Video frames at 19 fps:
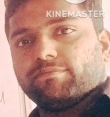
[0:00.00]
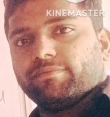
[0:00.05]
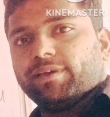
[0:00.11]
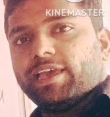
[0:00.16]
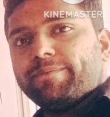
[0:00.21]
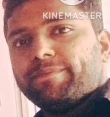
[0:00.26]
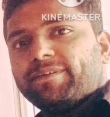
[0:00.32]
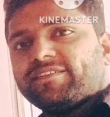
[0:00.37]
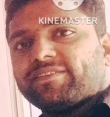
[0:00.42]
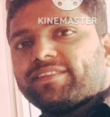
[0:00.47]

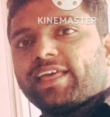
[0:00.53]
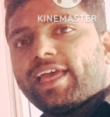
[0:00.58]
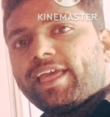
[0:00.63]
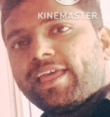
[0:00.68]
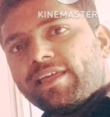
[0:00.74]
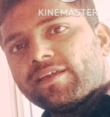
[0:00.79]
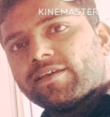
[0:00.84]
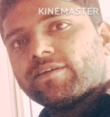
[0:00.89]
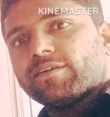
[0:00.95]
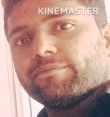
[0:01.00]
Bay means
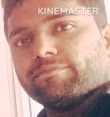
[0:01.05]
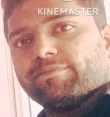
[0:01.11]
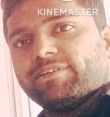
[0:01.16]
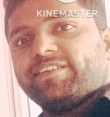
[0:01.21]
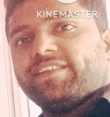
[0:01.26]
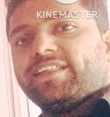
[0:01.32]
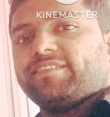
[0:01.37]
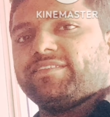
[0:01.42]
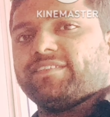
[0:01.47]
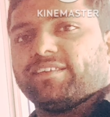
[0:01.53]
the
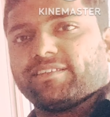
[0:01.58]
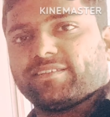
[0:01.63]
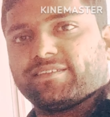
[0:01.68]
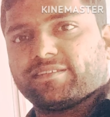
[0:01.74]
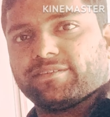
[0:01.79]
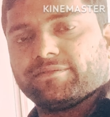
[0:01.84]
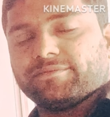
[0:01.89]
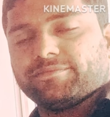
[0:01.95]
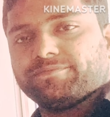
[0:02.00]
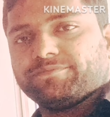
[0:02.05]

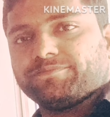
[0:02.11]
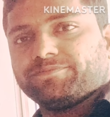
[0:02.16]
businesses.